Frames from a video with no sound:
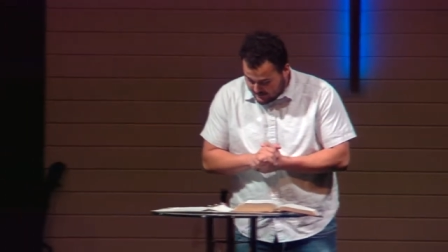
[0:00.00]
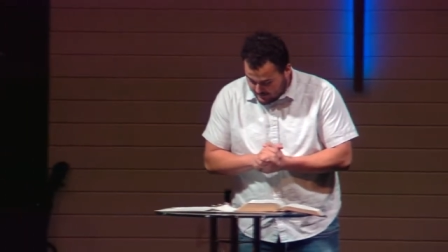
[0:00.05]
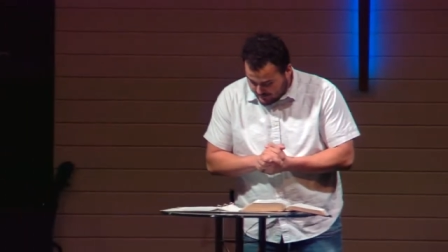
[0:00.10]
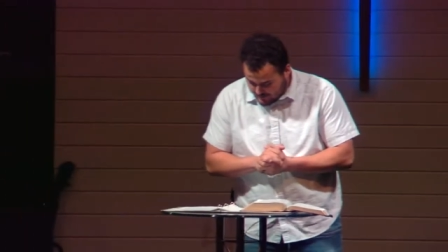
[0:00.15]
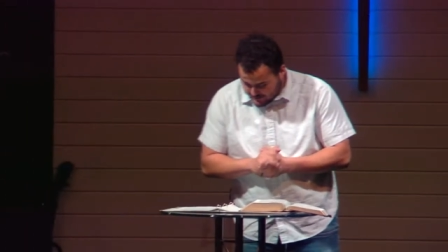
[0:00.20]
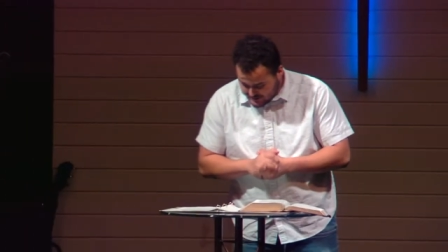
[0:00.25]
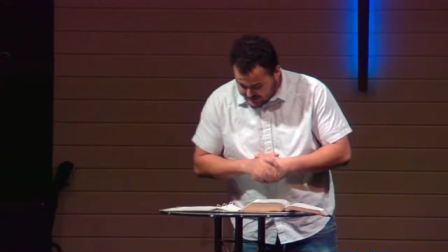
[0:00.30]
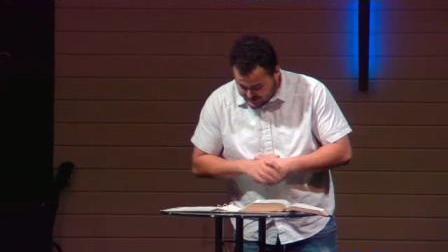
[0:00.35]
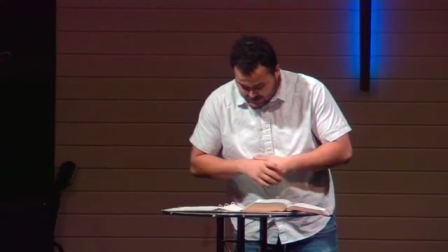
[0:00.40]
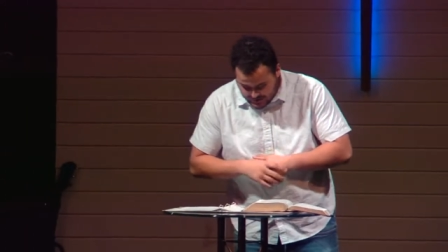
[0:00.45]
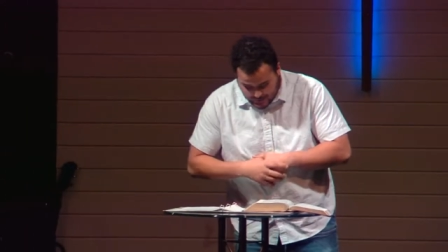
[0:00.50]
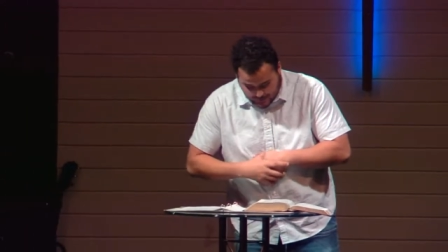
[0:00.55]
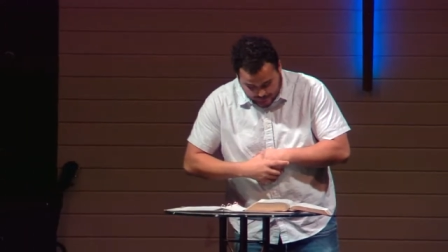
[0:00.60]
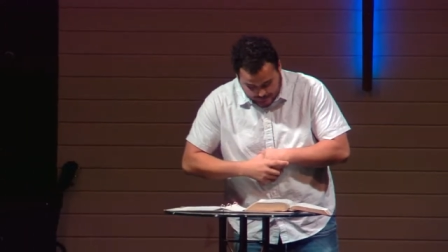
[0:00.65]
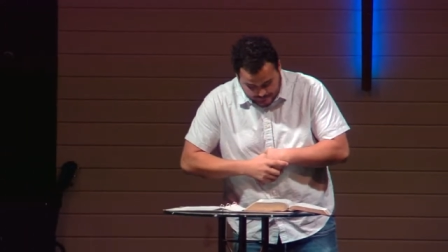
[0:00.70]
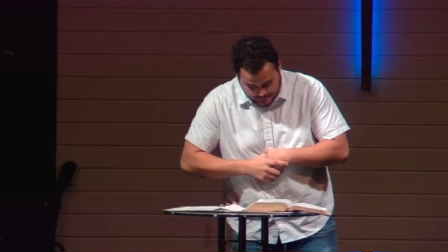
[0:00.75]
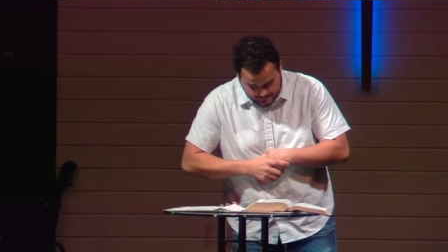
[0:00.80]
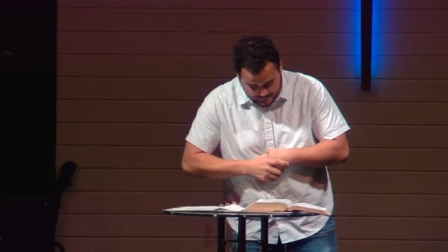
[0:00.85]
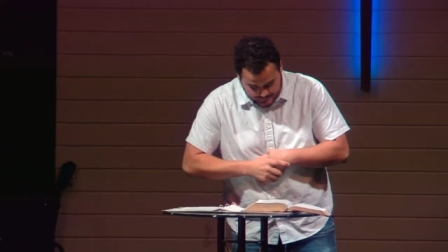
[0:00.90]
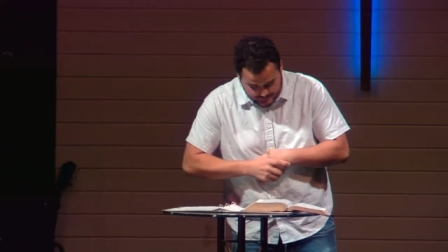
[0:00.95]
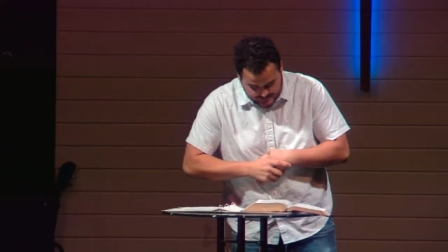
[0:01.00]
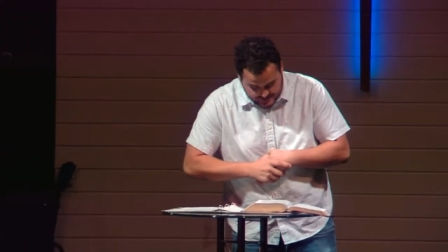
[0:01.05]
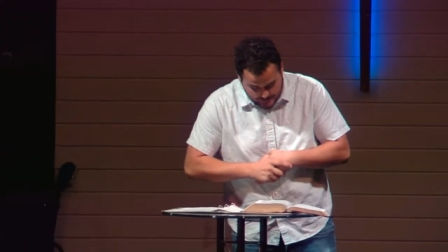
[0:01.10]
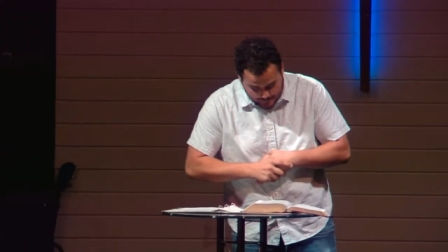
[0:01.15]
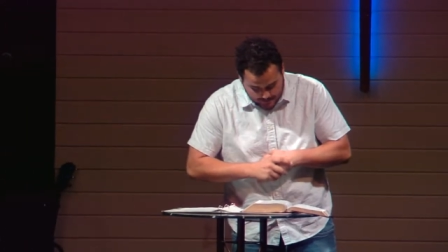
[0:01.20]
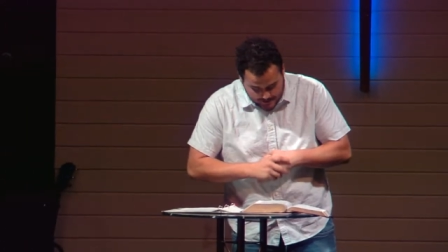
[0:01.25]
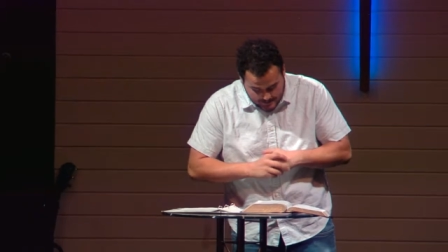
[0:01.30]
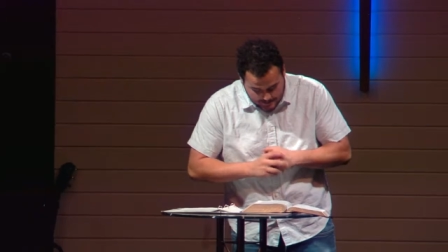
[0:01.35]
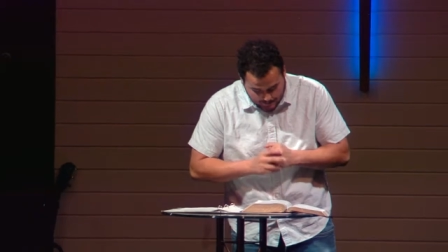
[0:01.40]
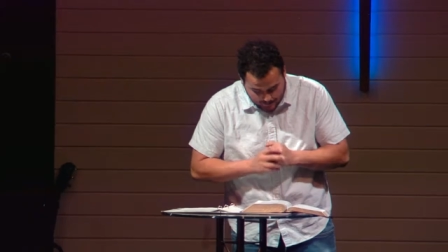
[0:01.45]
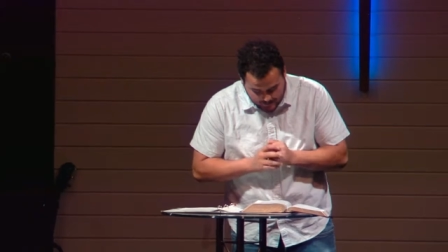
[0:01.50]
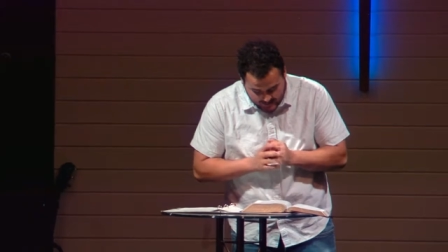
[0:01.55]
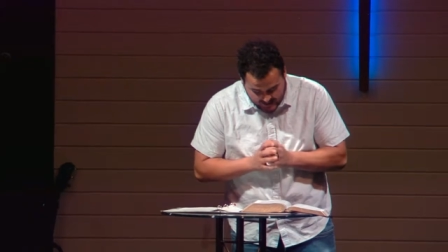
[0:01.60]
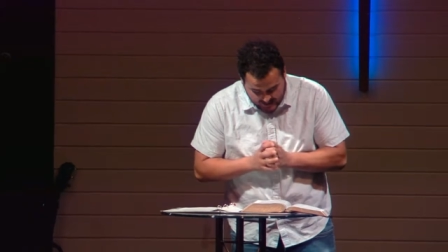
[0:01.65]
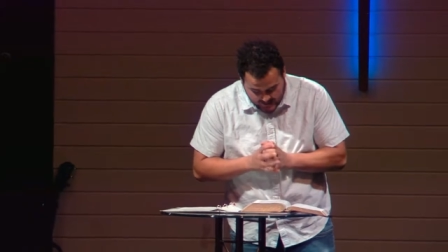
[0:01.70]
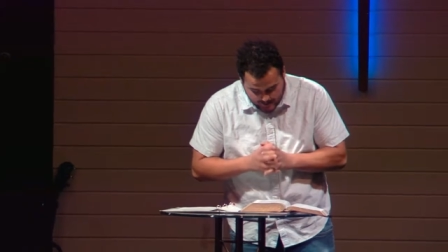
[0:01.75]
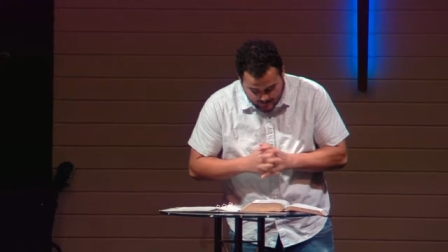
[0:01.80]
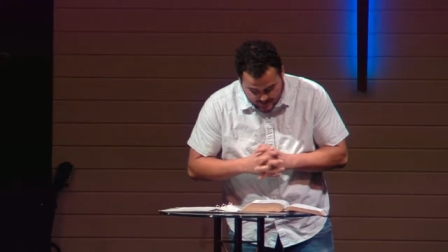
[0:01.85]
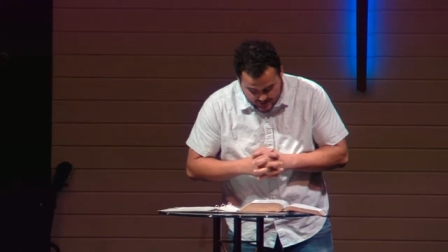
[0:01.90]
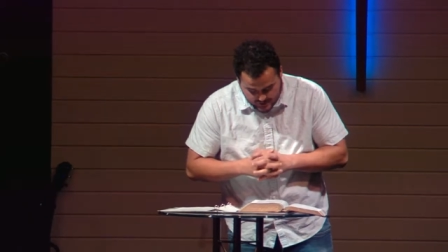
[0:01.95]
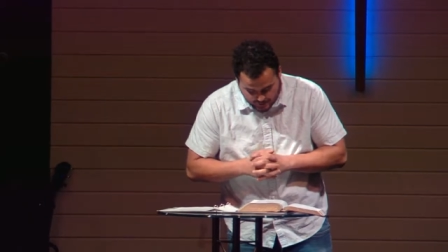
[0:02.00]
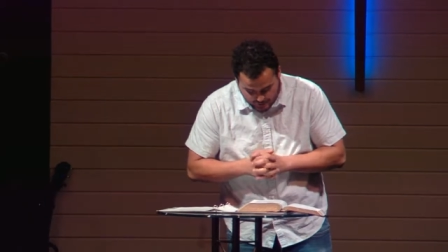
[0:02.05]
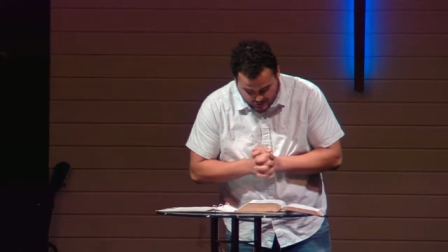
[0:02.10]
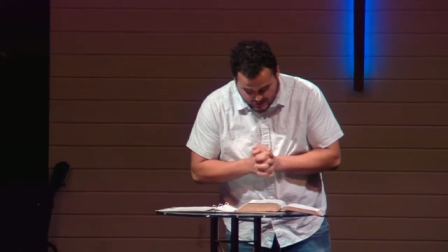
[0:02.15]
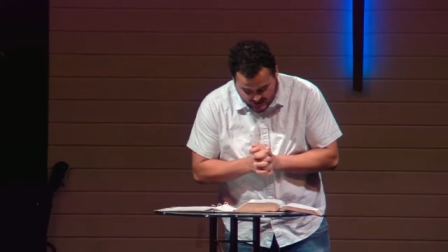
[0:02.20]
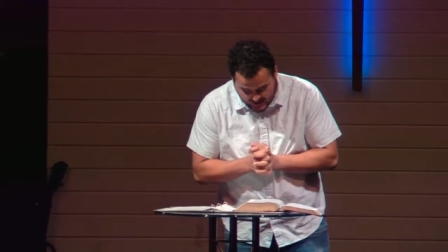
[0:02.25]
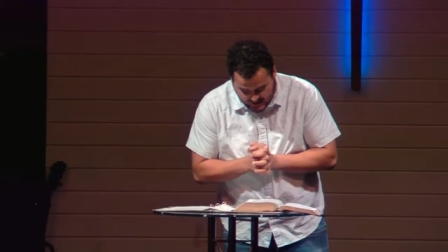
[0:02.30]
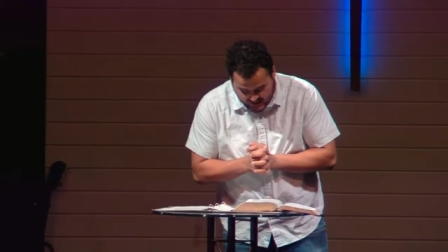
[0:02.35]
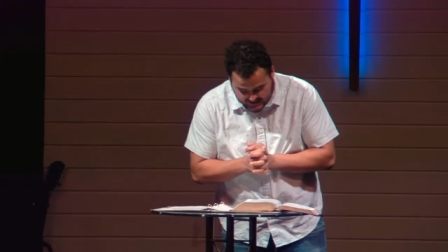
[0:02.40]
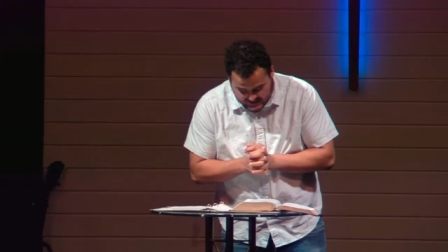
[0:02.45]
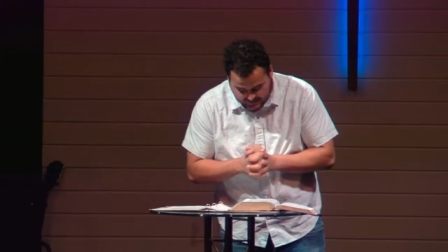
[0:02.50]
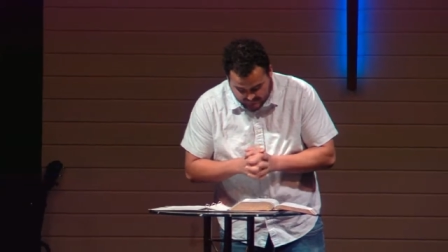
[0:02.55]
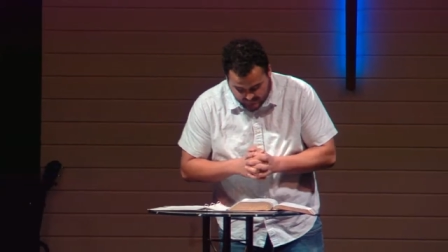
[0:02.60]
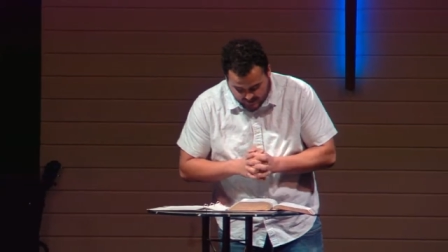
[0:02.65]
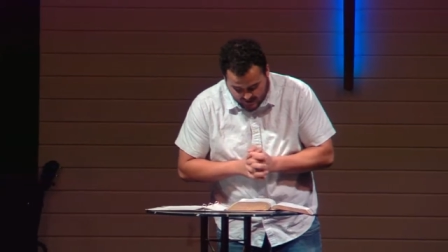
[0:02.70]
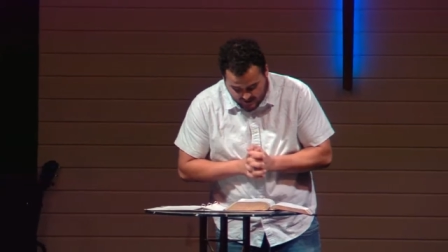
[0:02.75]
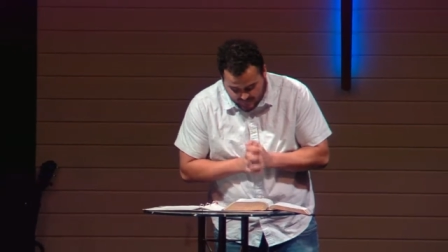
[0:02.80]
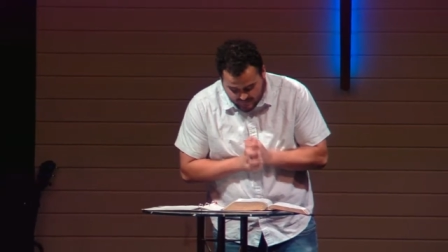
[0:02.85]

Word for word: verse 2 some people came and told Jehoshaphat,